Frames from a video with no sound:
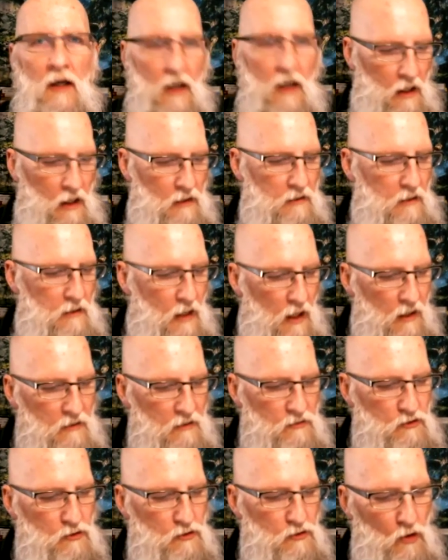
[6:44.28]

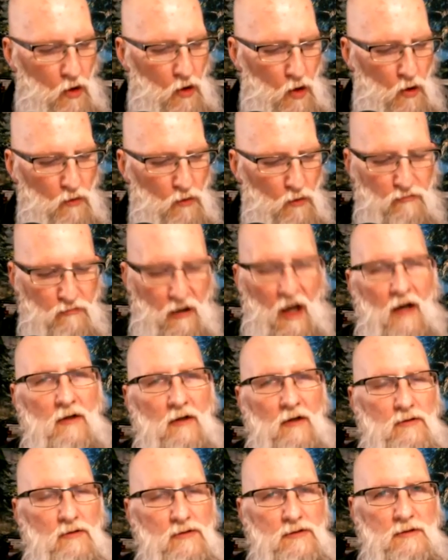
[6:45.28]
Align your own
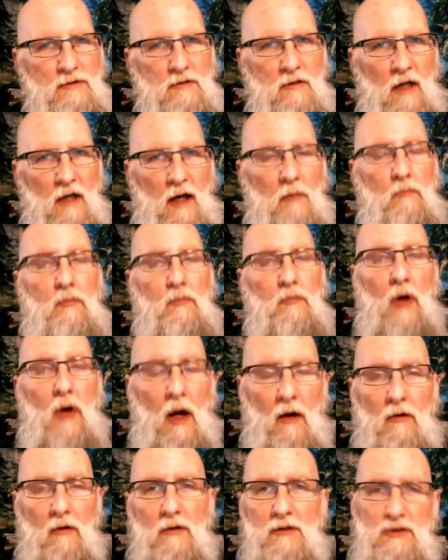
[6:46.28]
values and
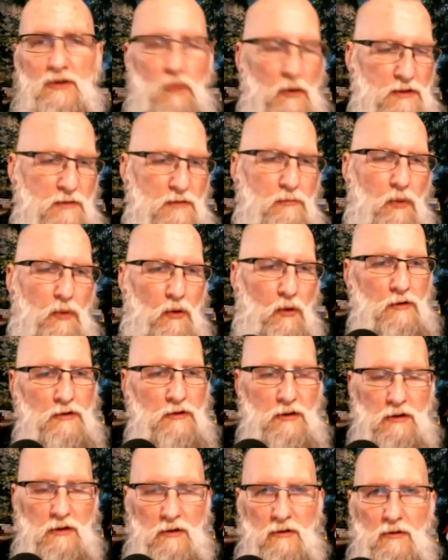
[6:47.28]
priorities. So what's important
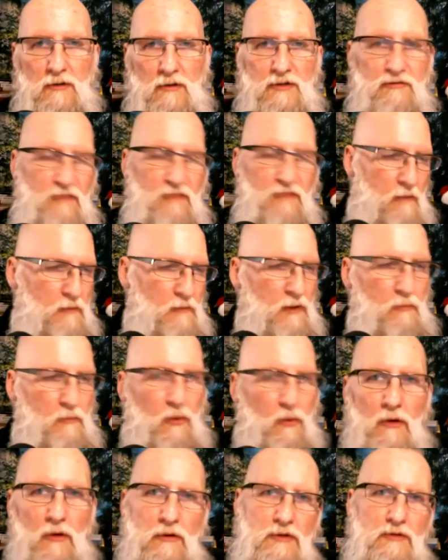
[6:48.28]
to you? Is family
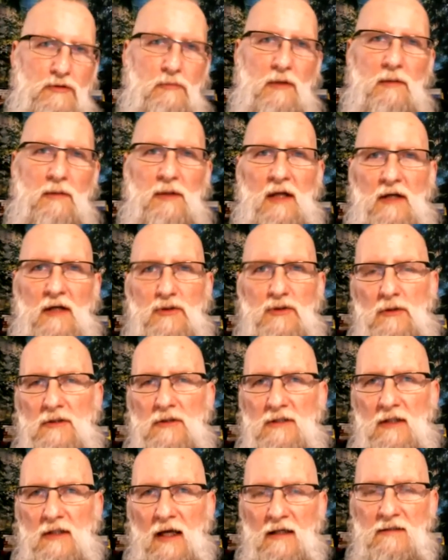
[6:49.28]
important? So maybe that's where the
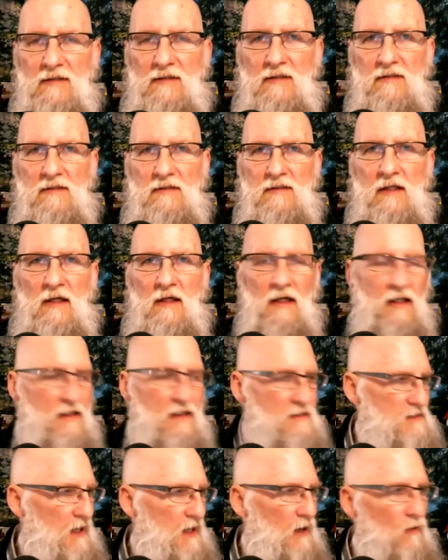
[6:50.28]
slant is.
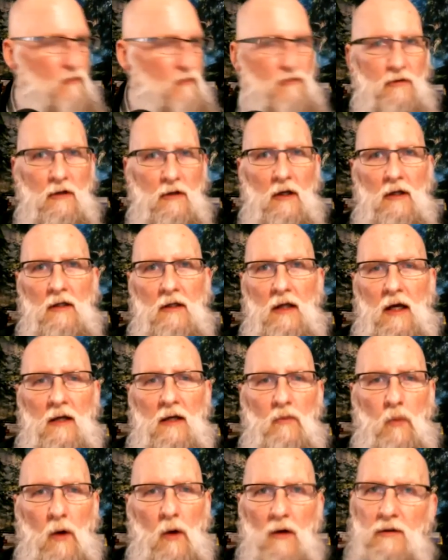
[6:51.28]
Is health and
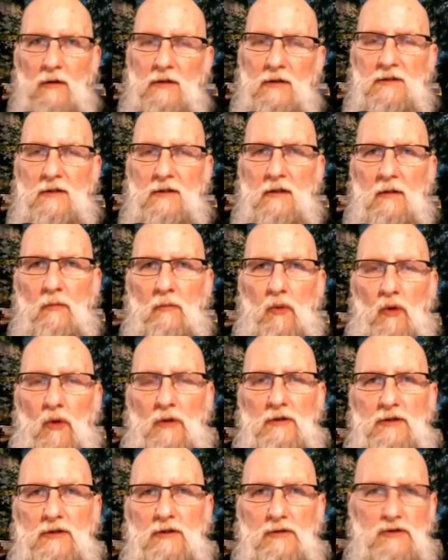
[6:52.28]
wellness important to you?